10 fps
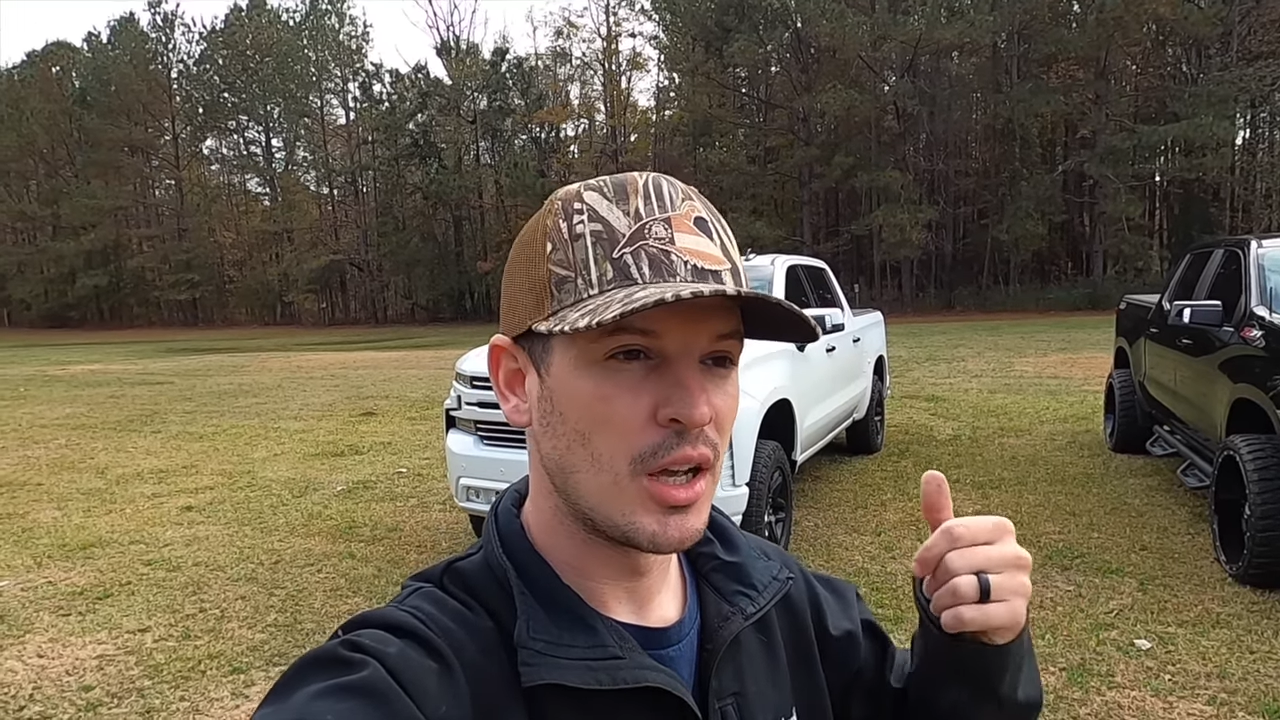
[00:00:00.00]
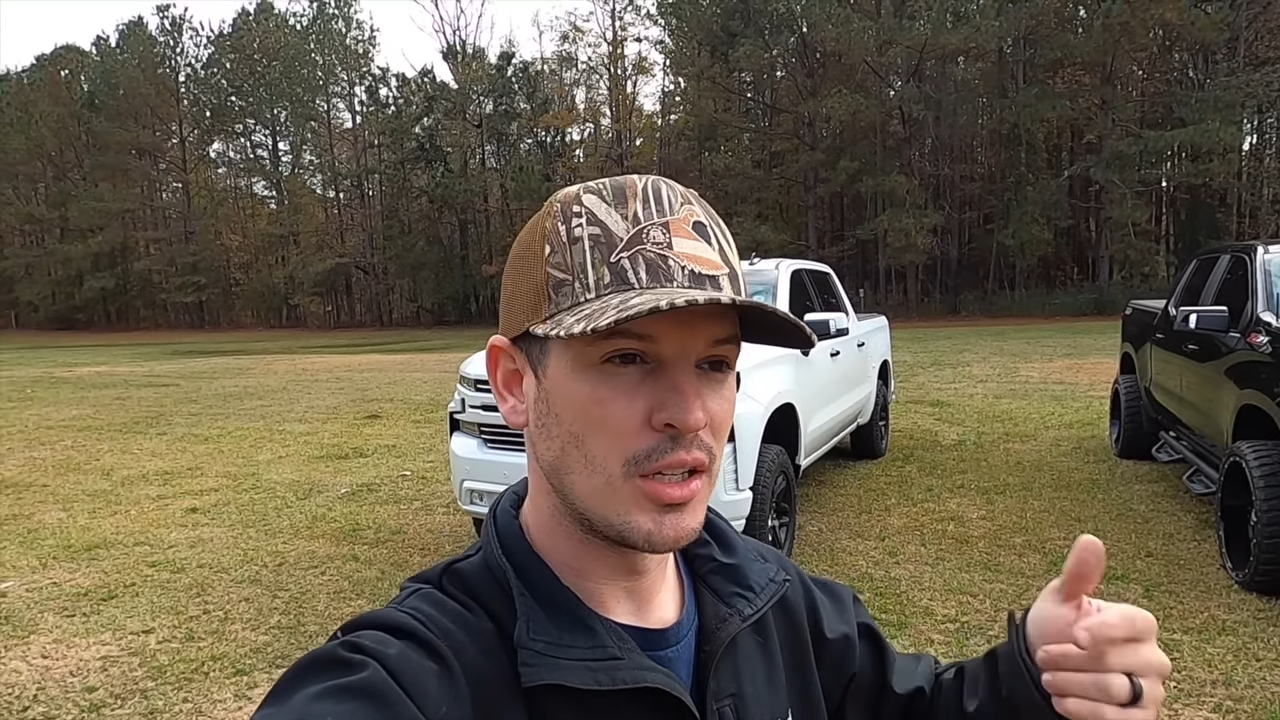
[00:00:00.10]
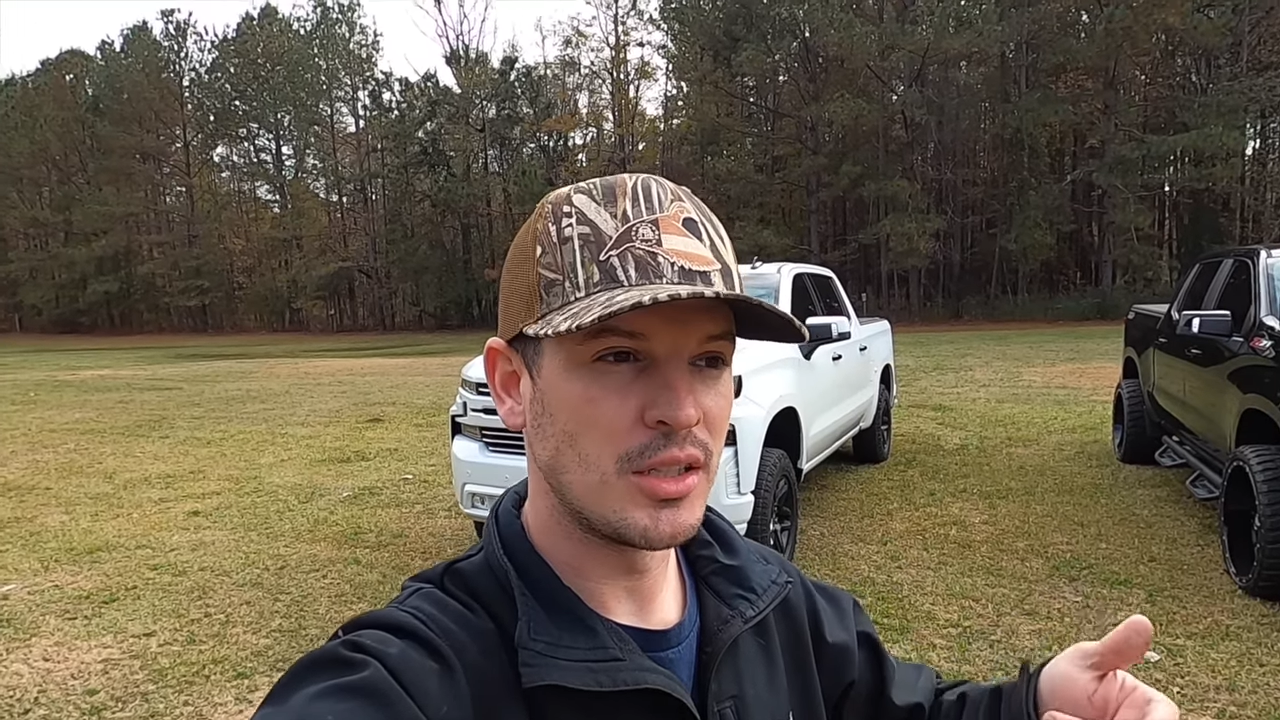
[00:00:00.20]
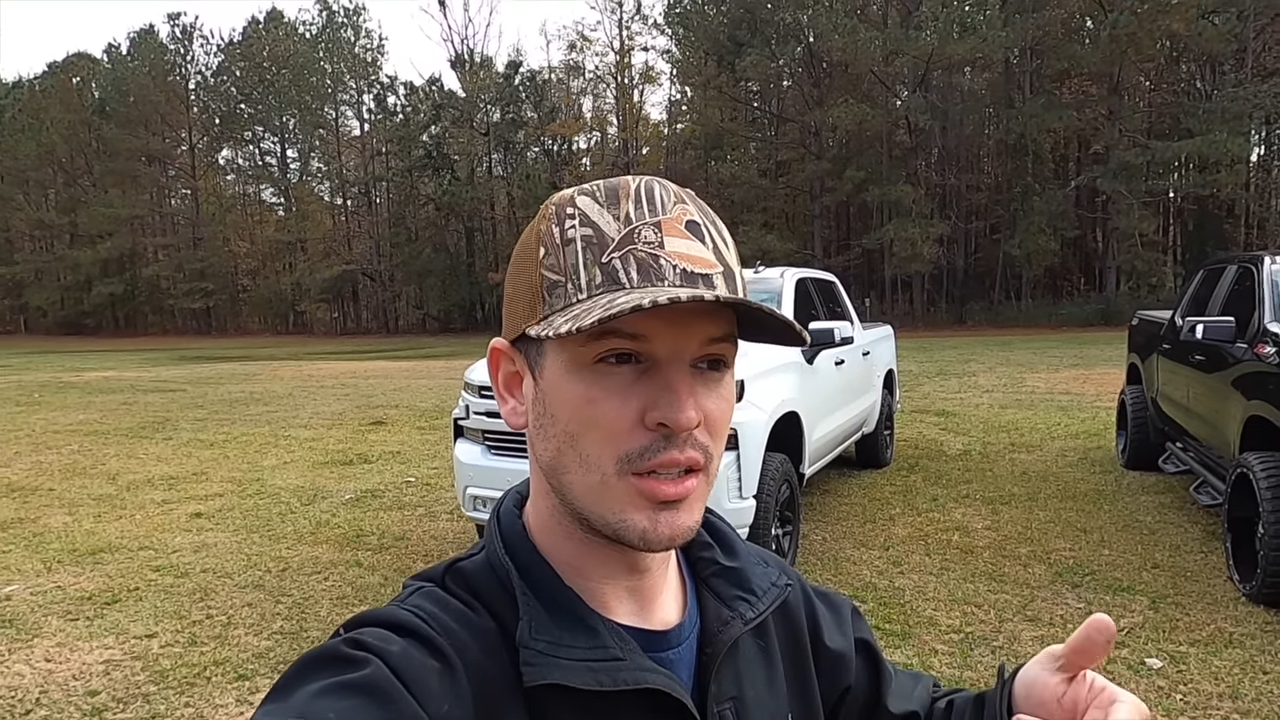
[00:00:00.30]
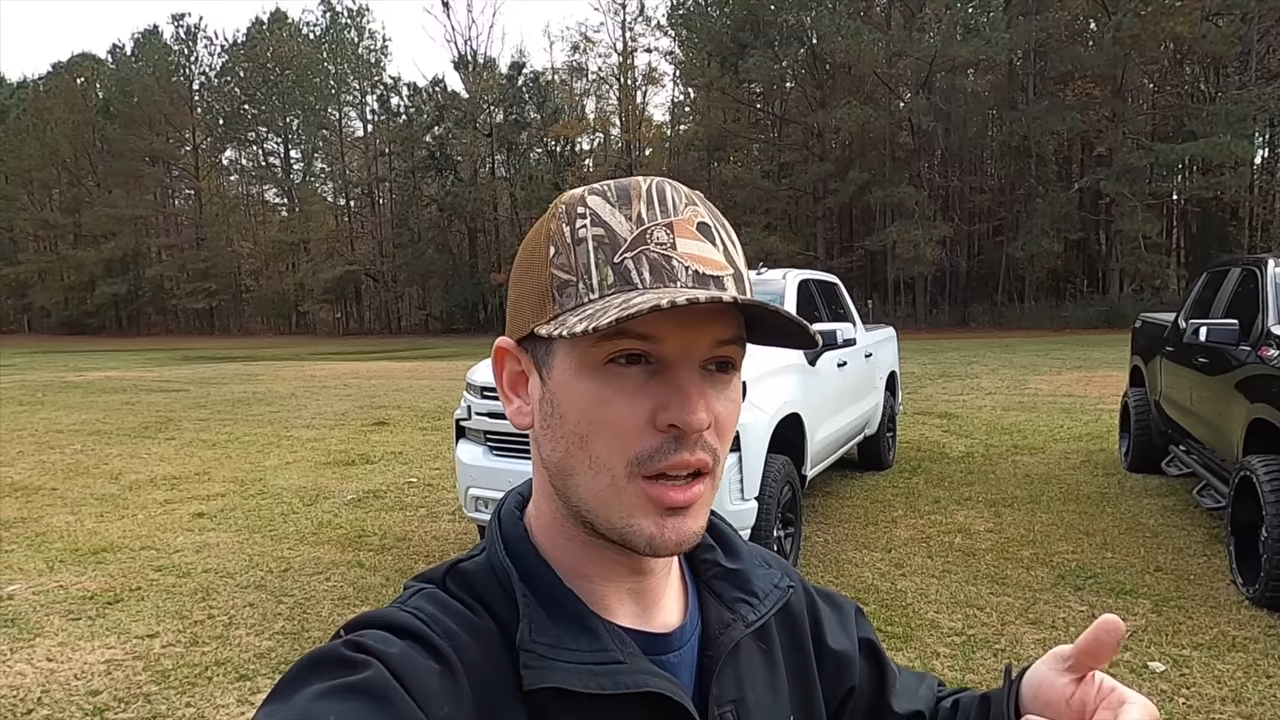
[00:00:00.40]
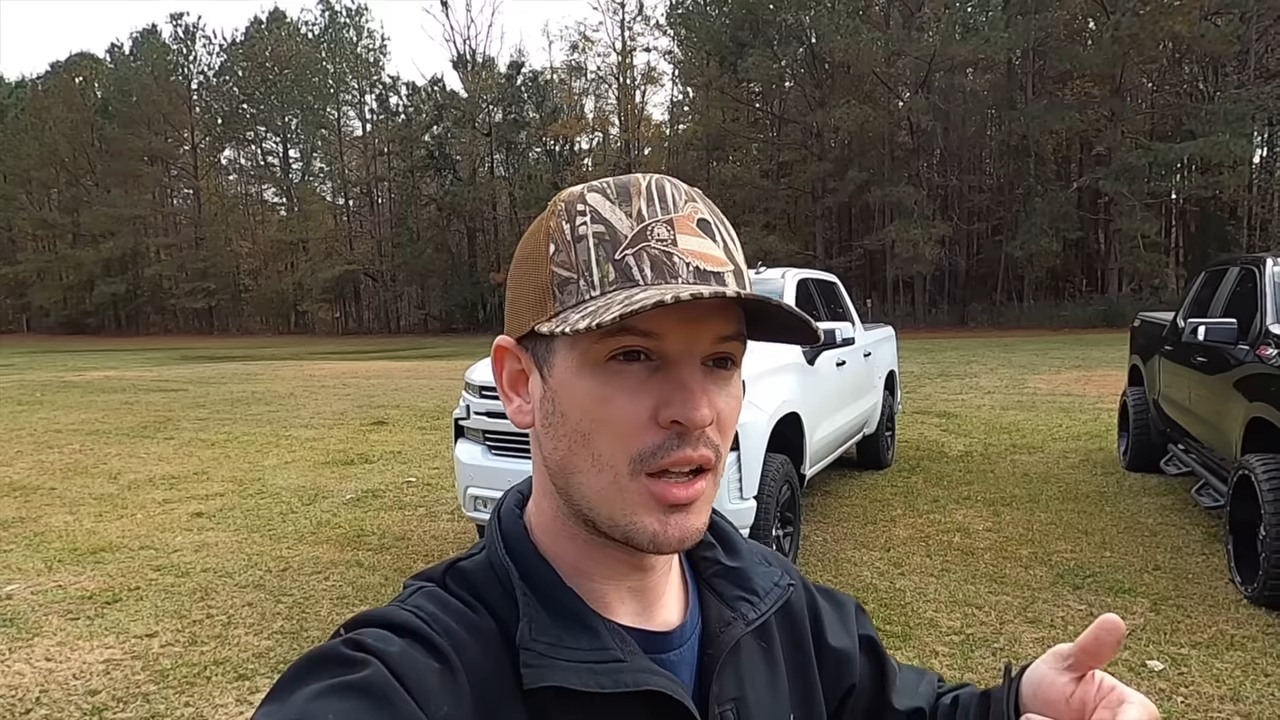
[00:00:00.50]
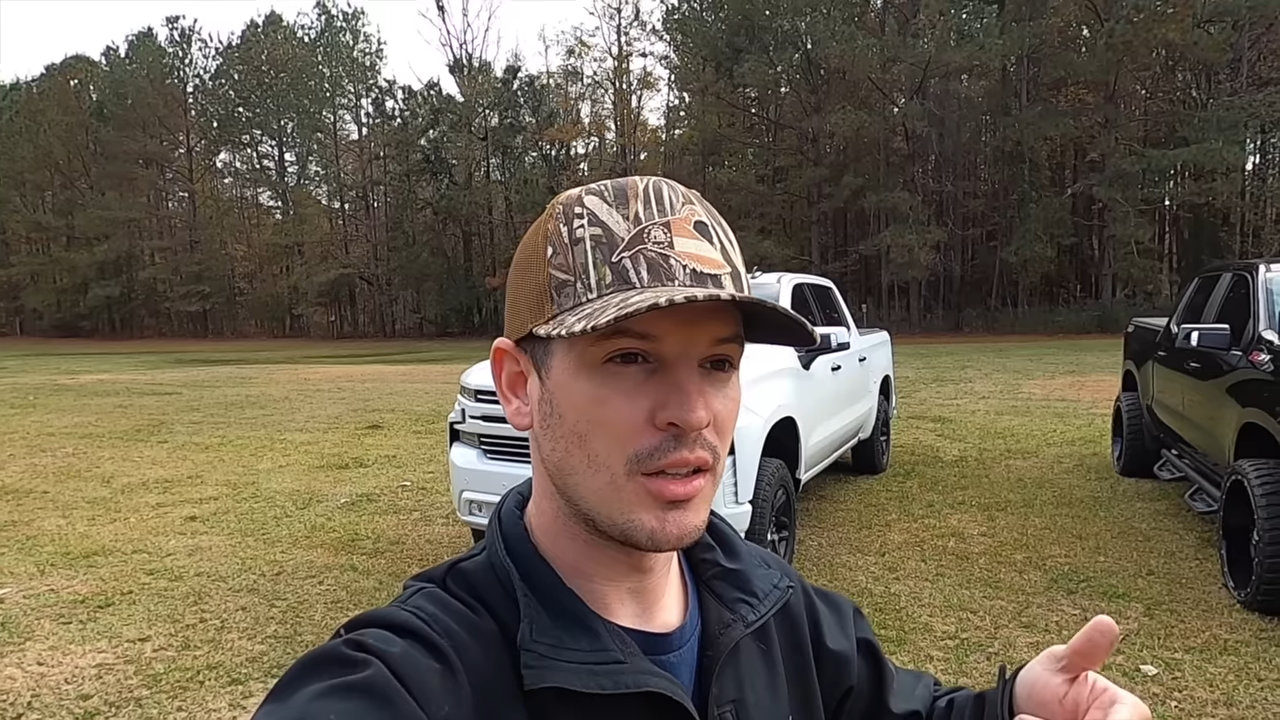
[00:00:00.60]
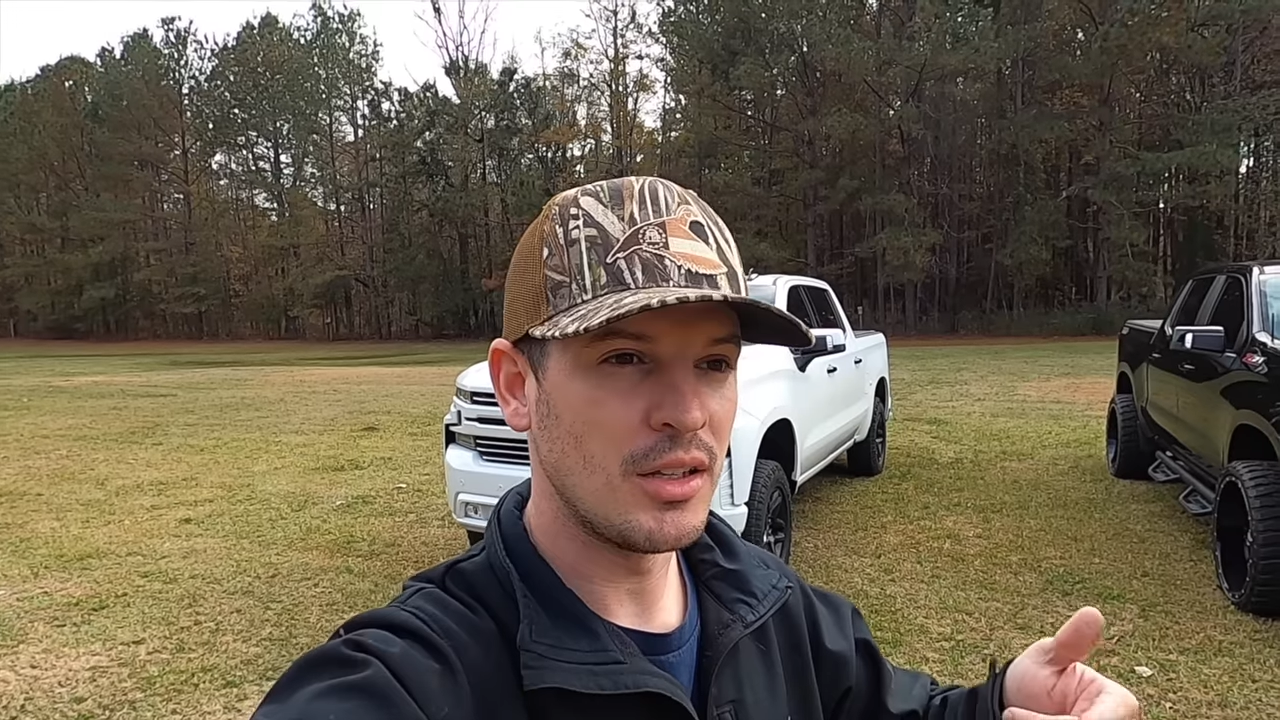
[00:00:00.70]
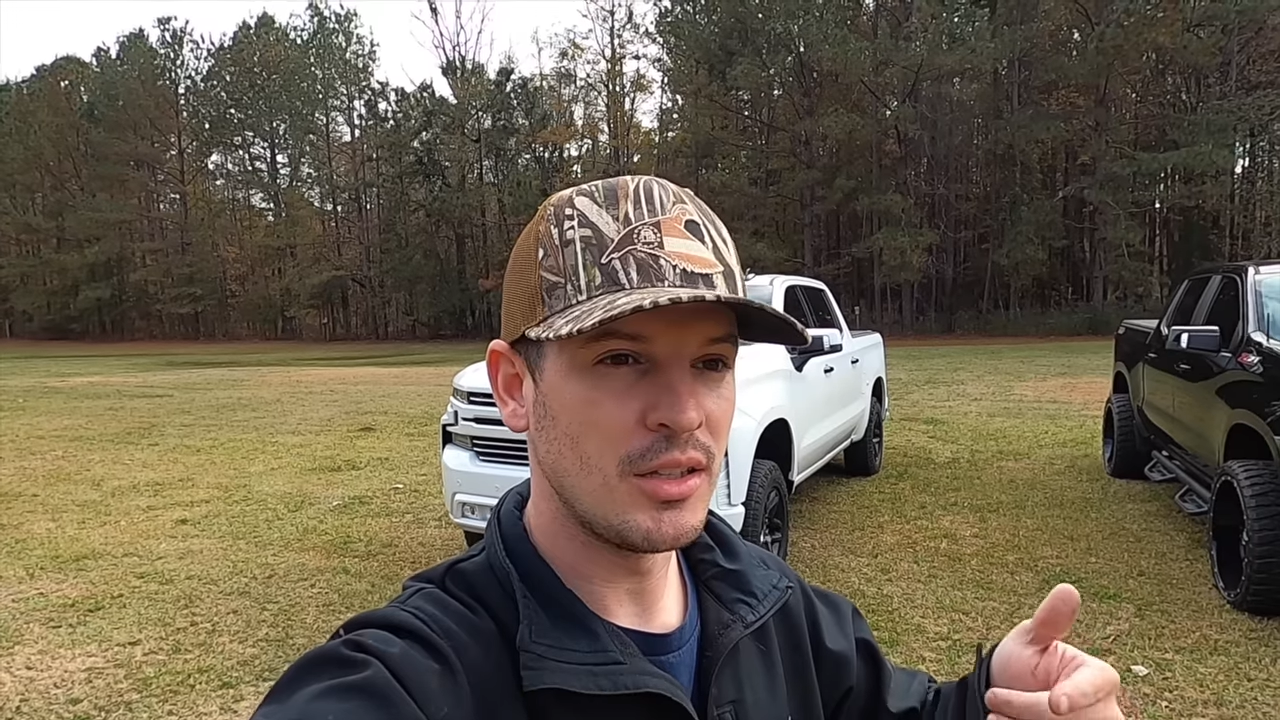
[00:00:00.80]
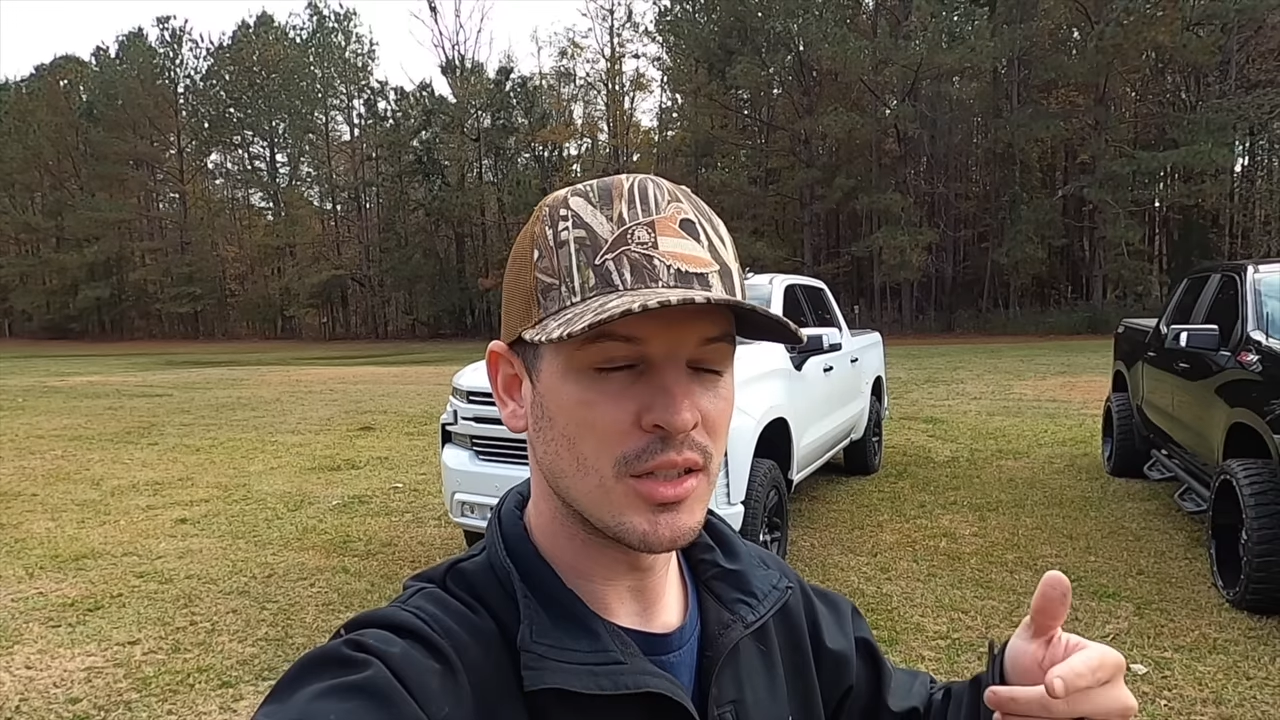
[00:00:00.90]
a Denali,